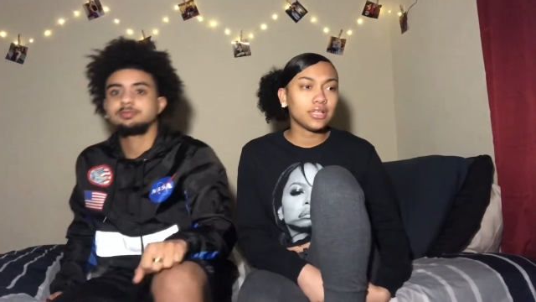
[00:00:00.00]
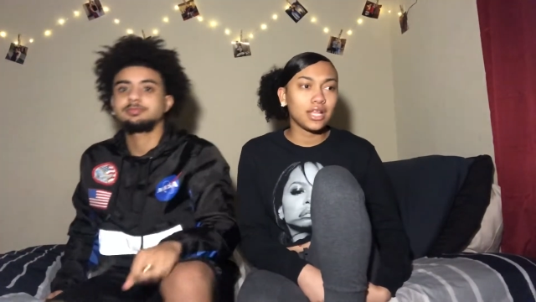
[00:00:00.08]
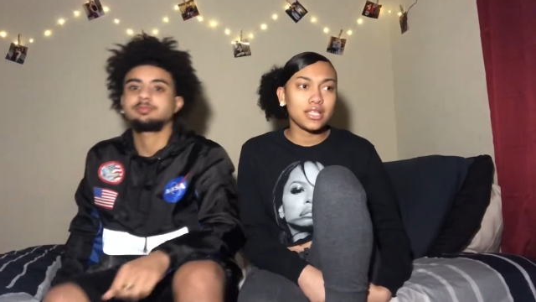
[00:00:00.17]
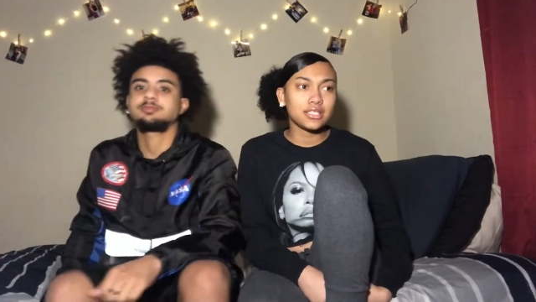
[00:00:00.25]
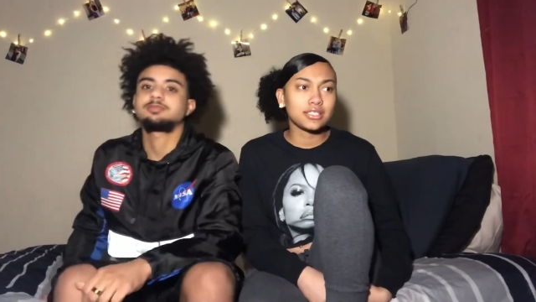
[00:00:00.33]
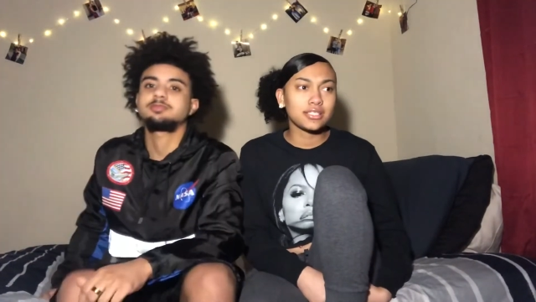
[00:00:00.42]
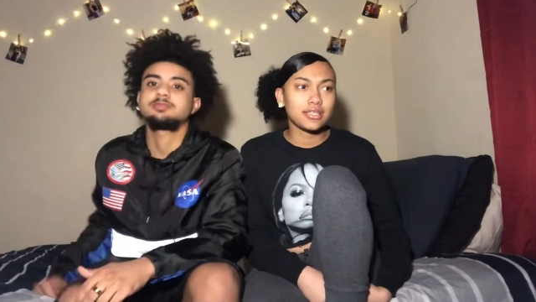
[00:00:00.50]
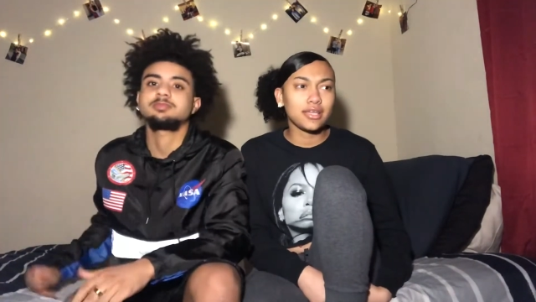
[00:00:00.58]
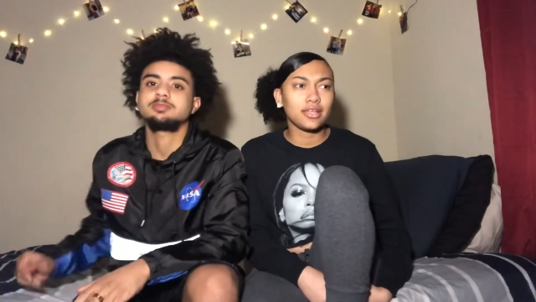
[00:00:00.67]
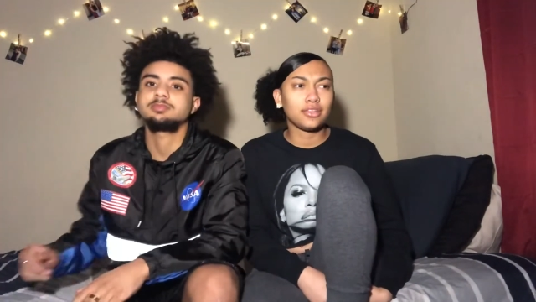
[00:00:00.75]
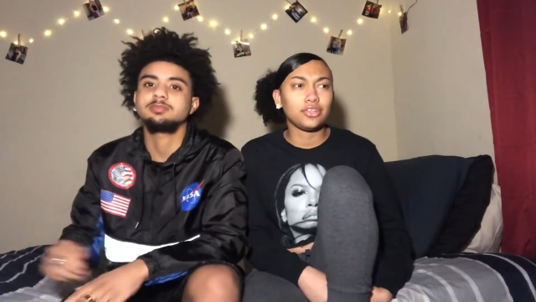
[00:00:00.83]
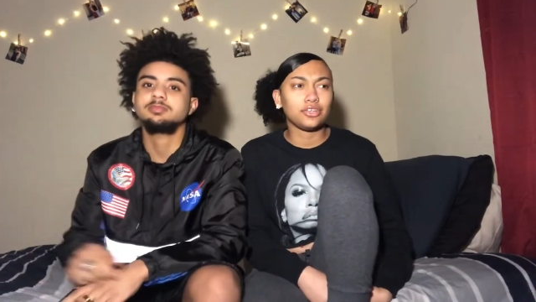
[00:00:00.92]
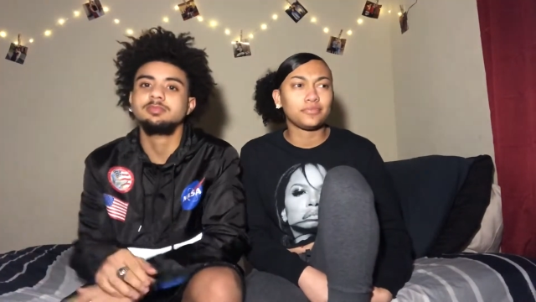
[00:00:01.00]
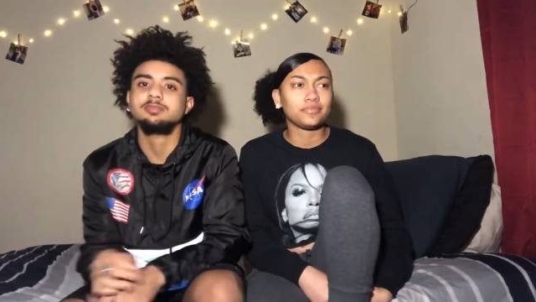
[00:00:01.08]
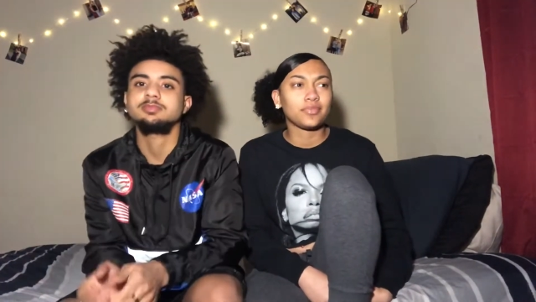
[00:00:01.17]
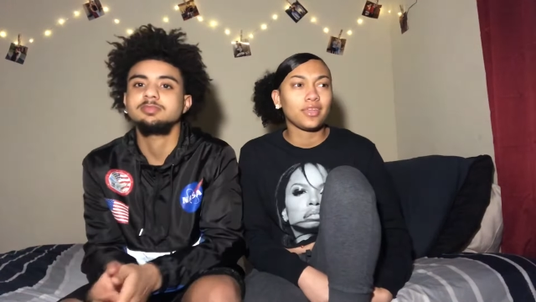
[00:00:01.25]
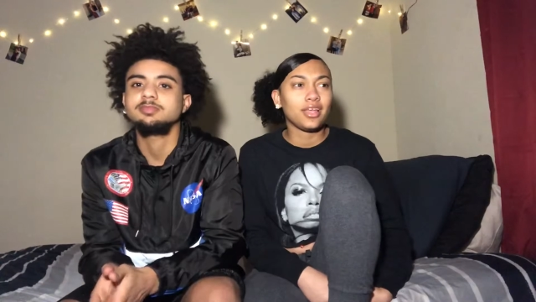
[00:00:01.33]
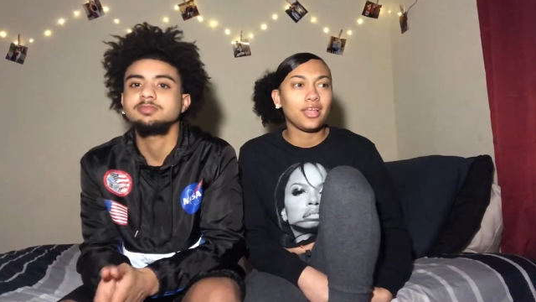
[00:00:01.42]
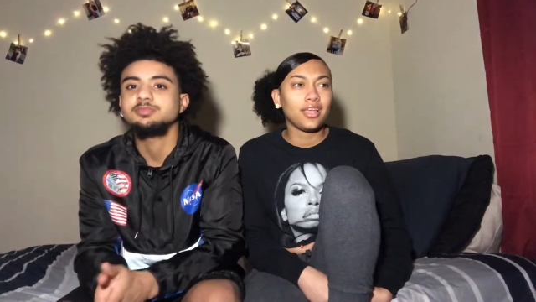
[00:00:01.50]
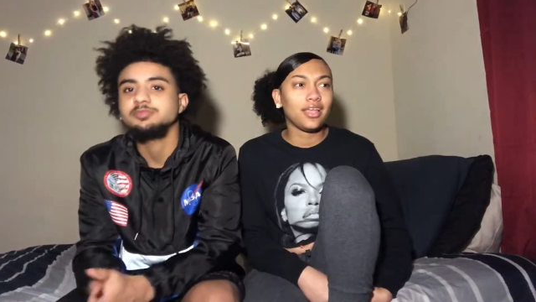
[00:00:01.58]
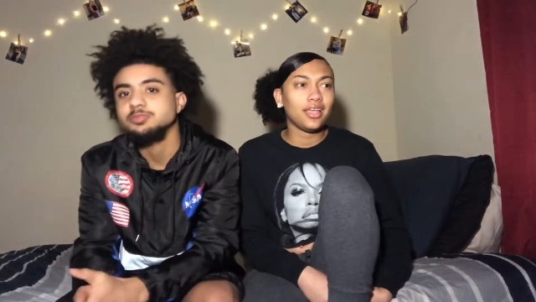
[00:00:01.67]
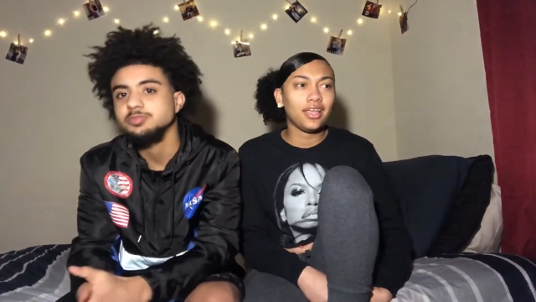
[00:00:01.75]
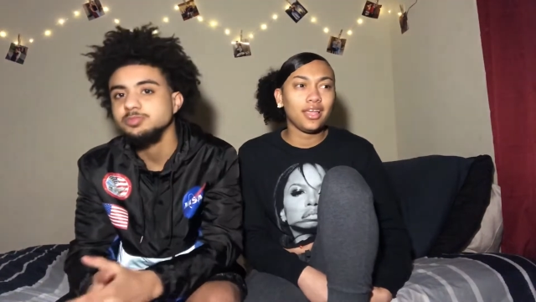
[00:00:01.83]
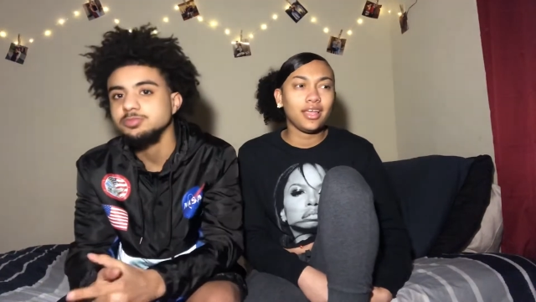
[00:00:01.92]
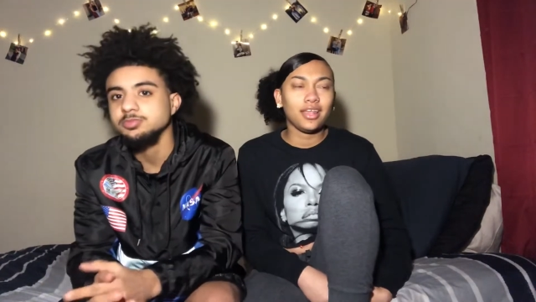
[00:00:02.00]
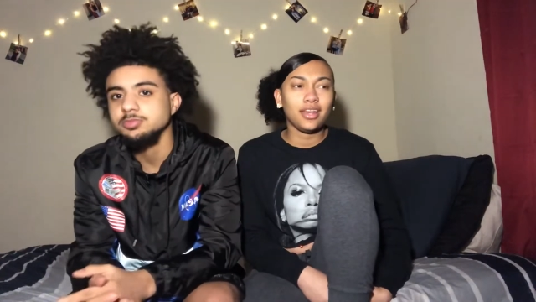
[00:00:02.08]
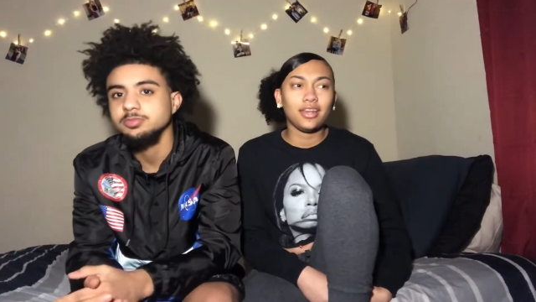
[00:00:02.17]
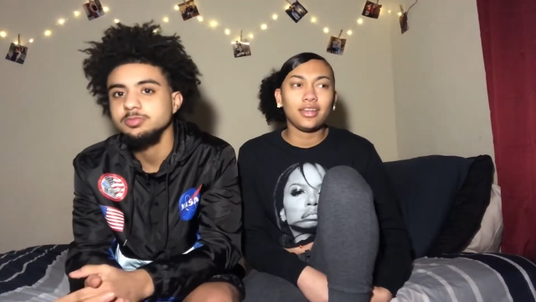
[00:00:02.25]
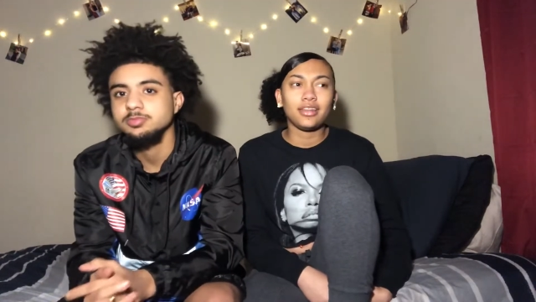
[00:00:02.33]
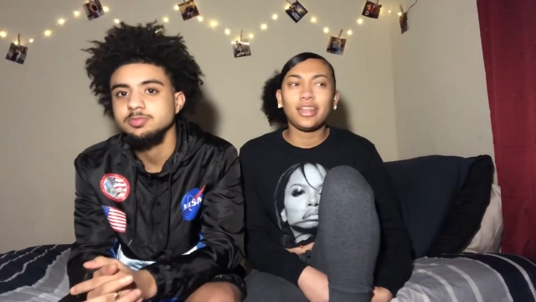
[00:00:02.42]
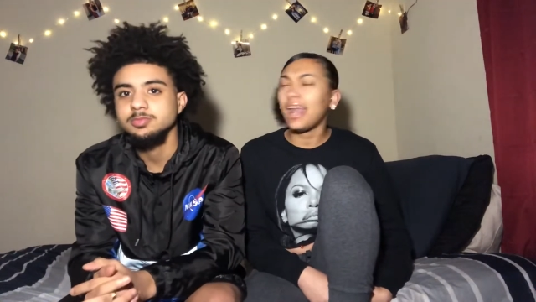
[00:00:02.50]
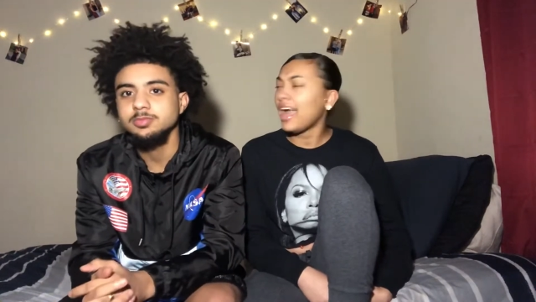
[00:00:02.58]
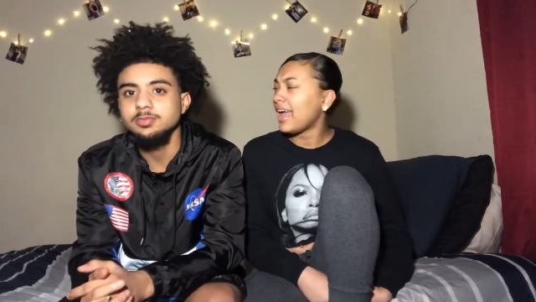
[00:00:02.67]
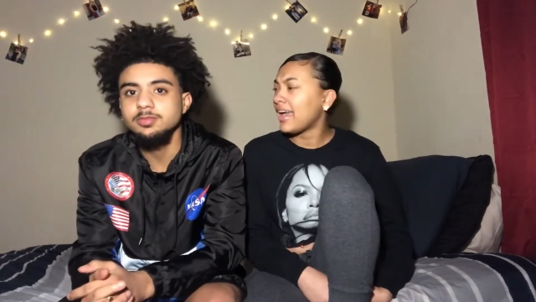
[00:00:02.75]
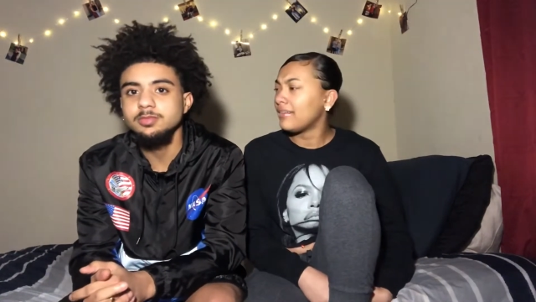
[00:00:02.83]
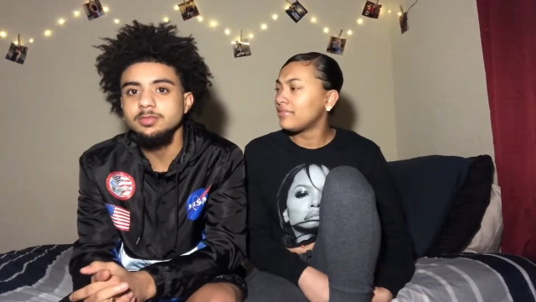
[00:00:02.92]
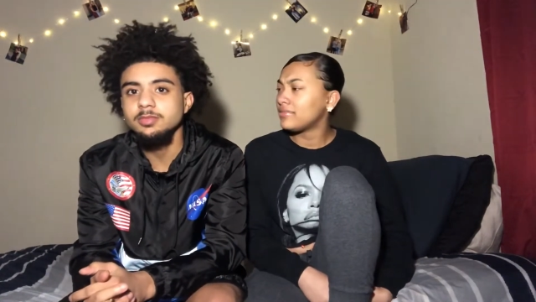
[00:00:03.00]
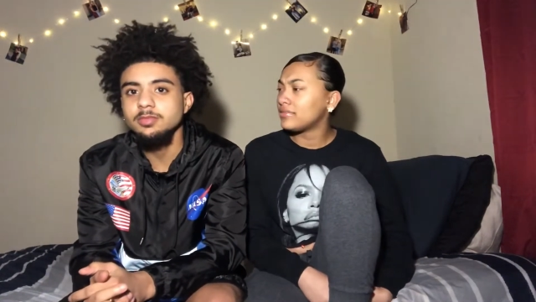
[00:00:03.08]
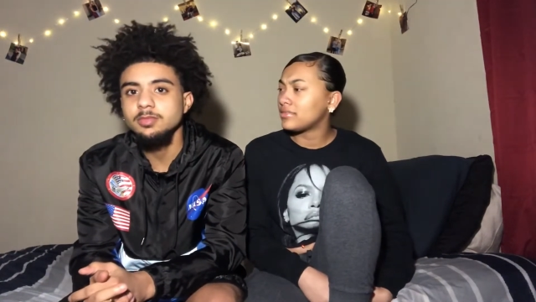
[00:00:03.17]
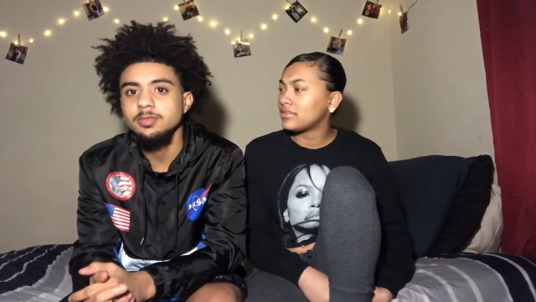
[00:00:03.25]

Speaker 1: classes together, and did I have